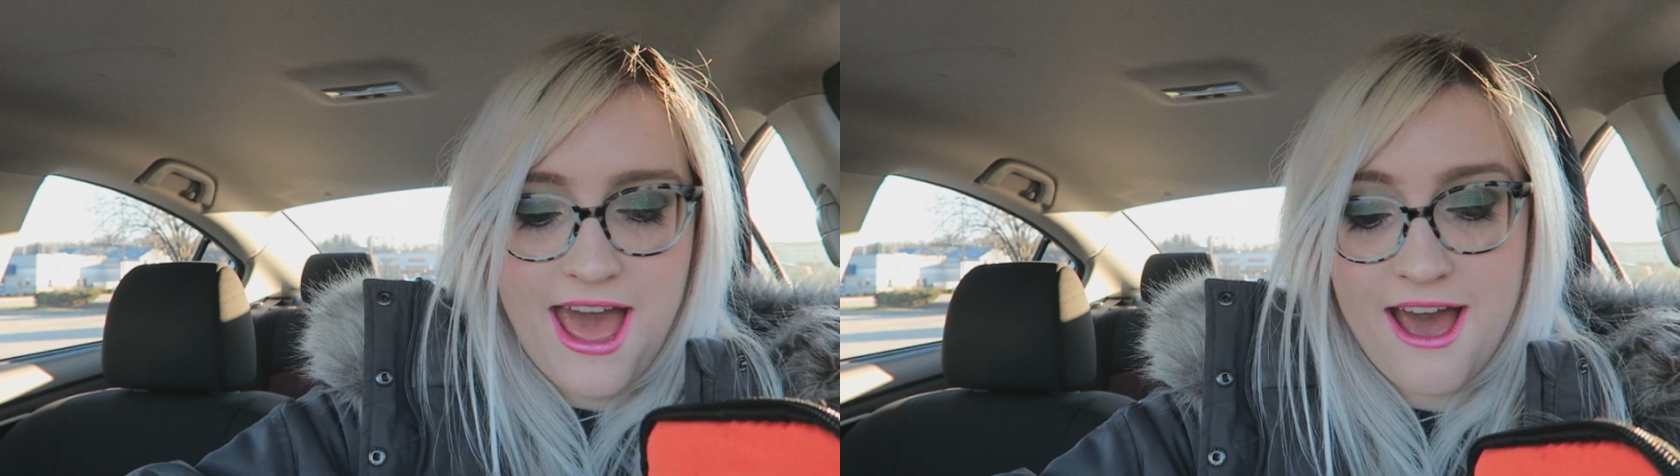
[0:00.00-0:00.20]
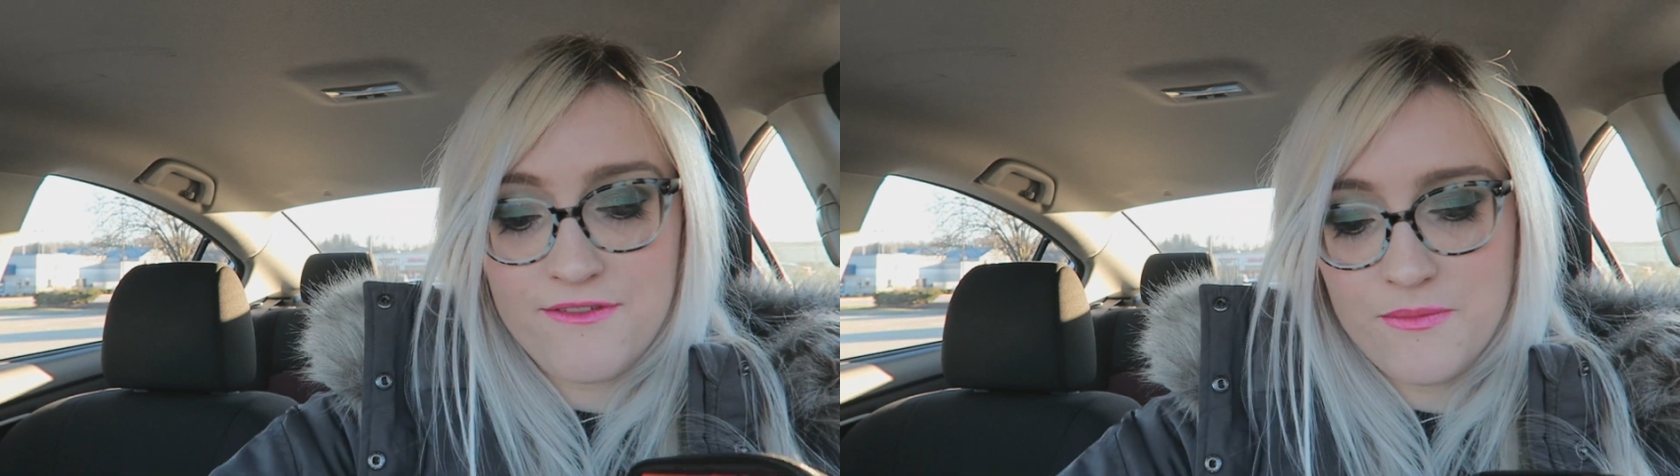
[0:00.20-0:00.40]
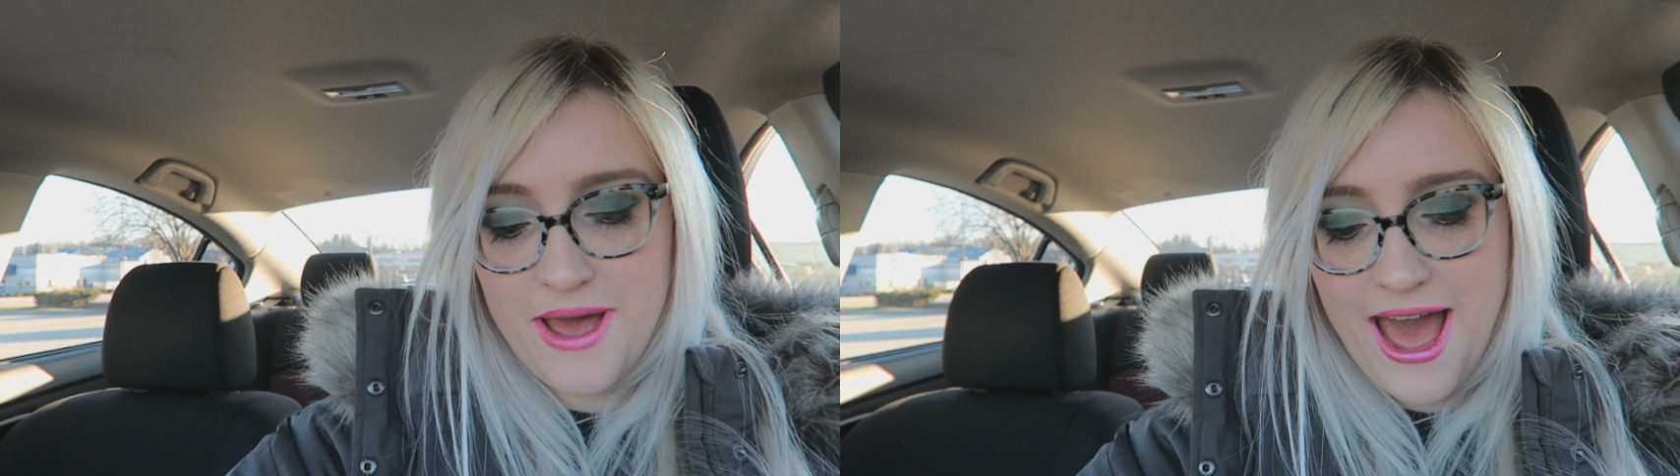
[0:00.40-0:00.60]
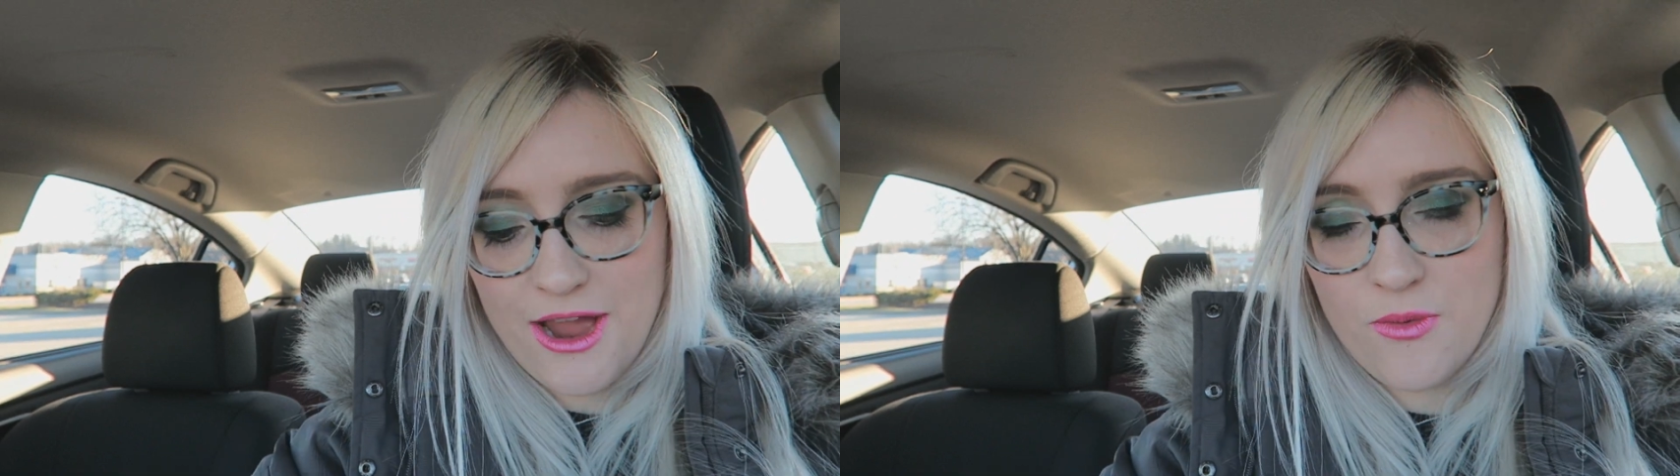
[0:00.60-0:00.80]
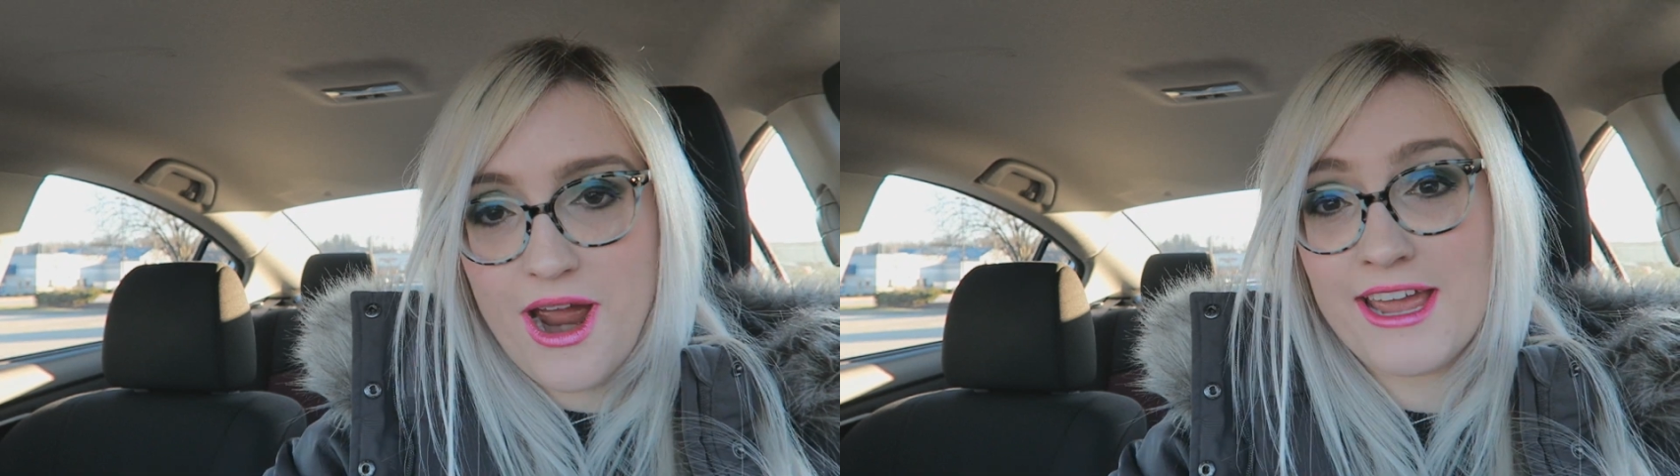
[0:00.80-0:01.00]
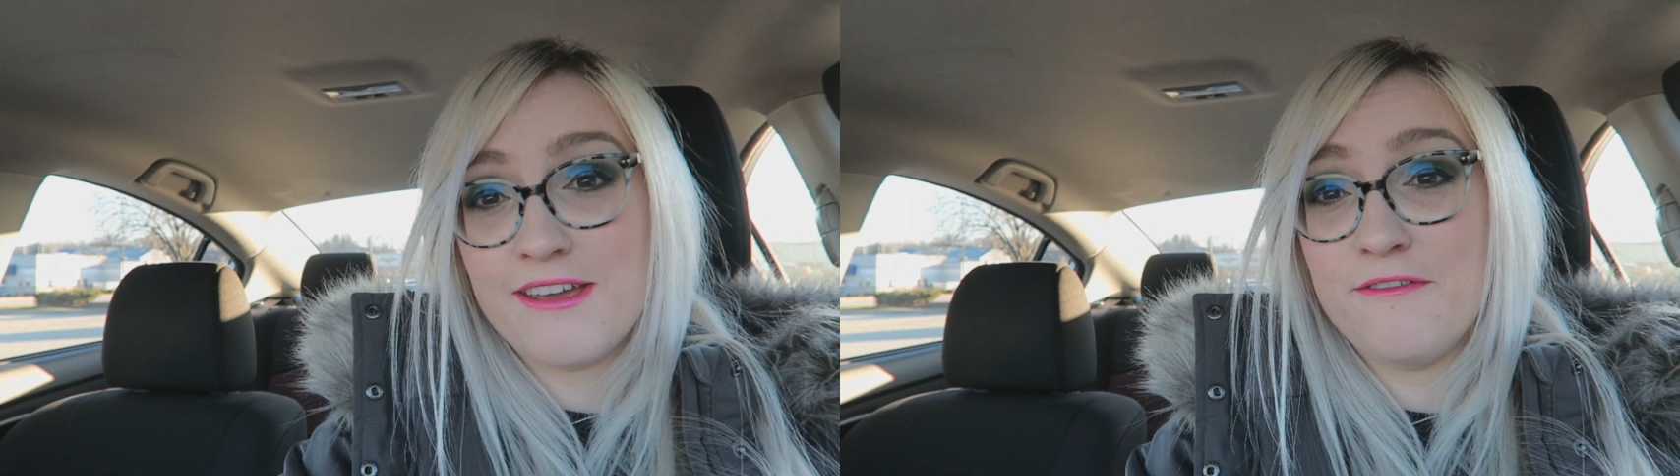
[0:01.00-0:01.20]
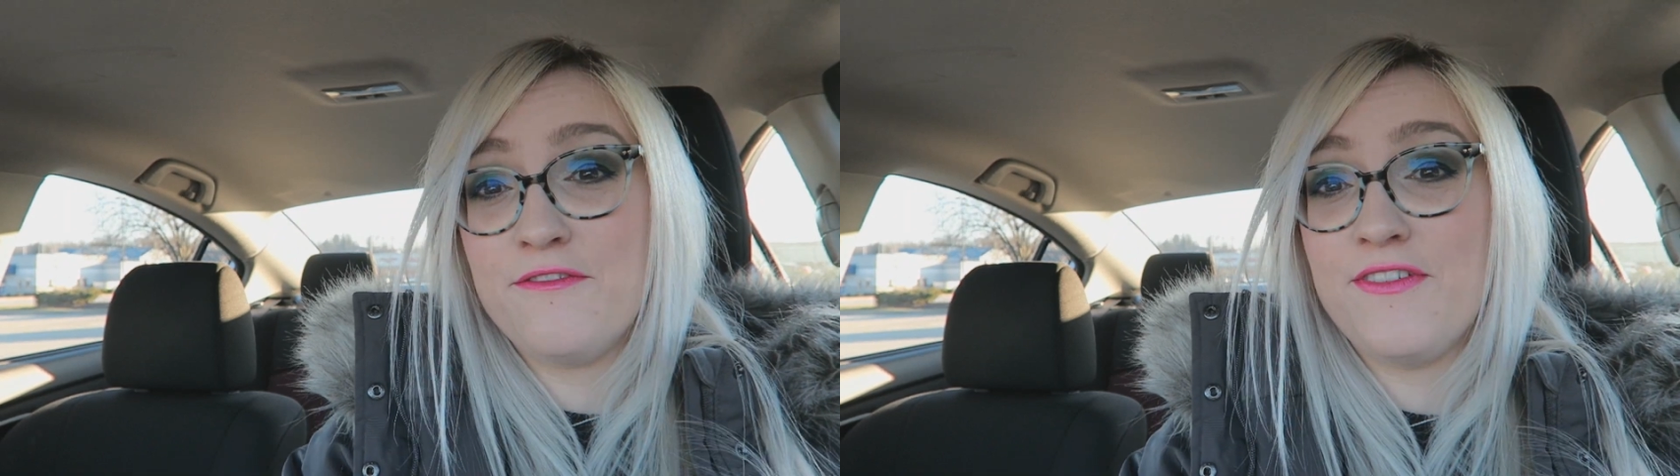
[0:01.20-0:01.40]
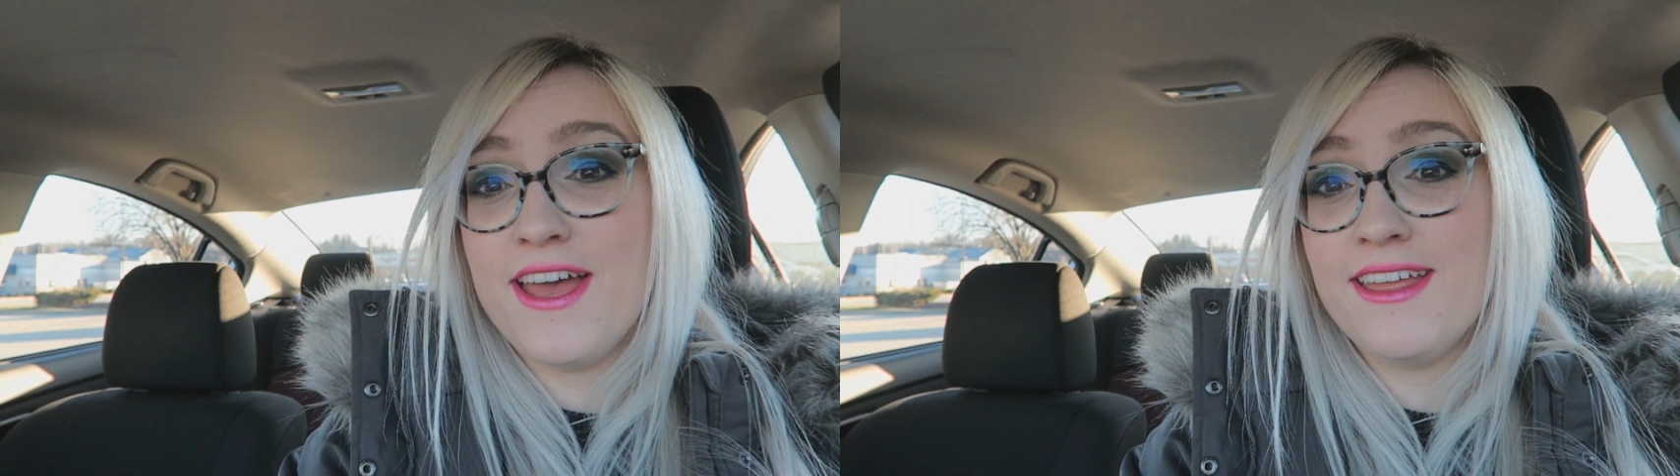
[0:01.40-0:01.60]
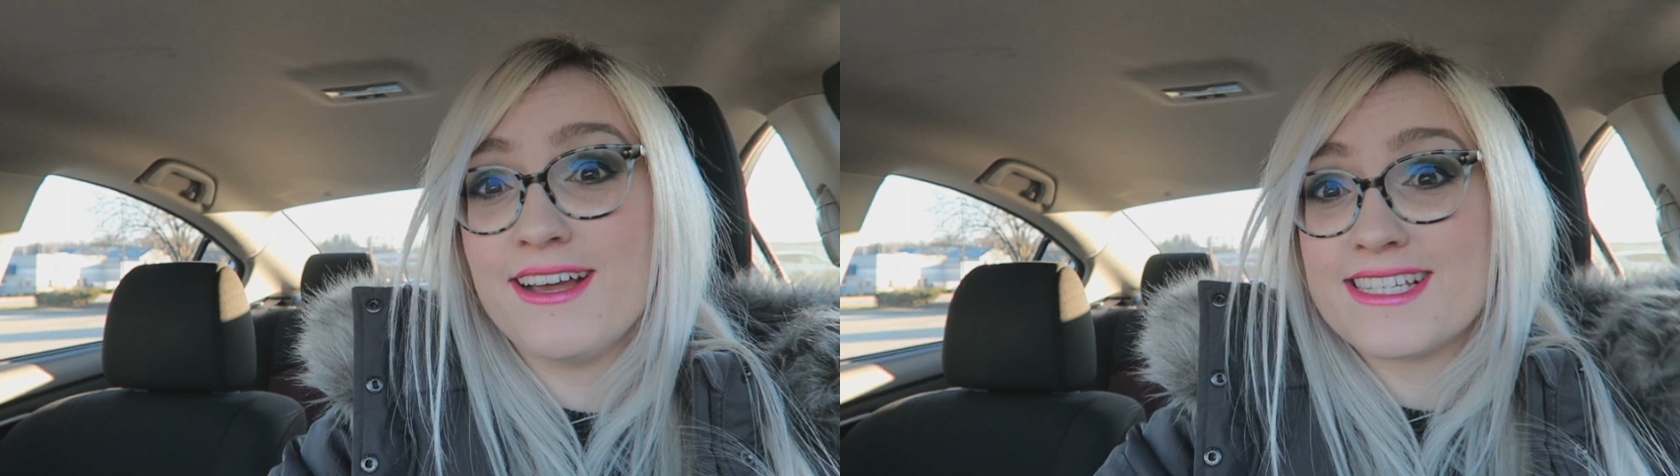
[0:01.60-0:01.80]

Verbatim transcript: have a bag where I could fit